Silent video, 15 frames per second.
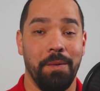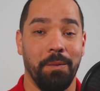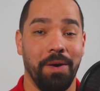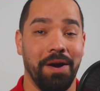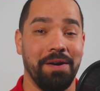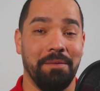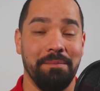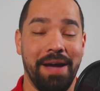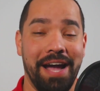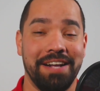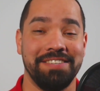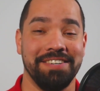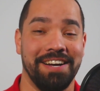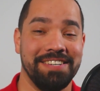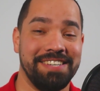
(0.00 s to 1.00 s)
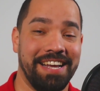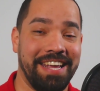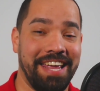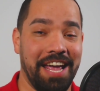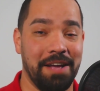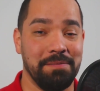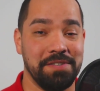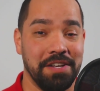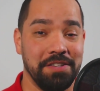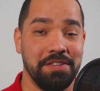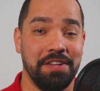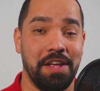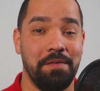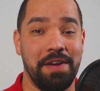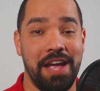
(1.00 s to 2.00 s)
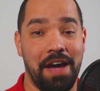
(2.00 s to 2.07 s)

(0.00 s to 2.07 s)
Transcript: Welcome back to atCAMS, and today we